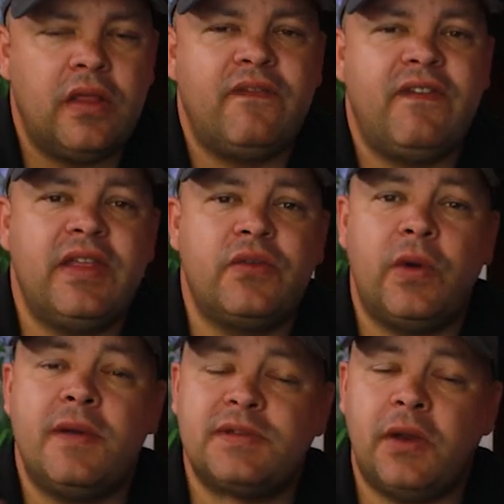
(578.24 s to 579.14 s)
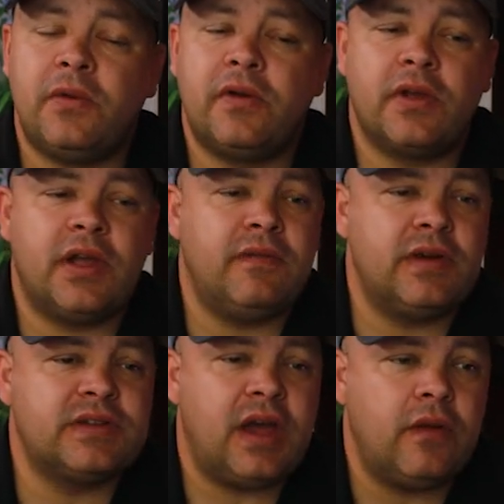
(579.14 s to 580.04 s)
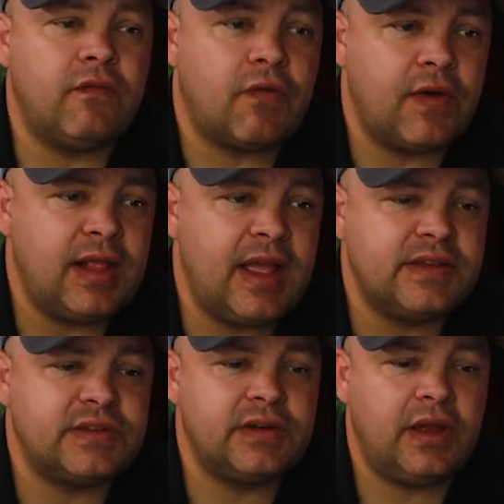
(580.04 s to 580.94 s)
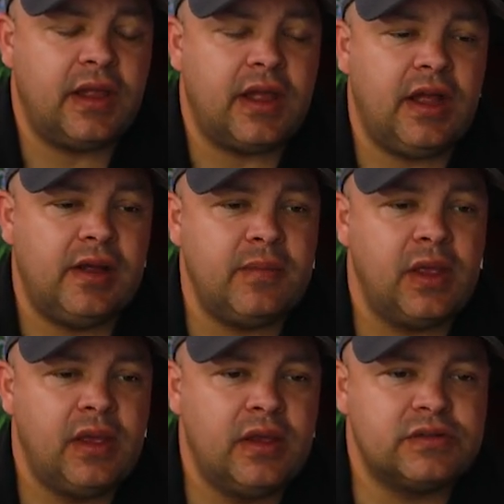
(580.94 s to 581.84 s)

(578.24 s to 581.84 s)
All right, the fifth website we're going to cover is called freelancer dot com.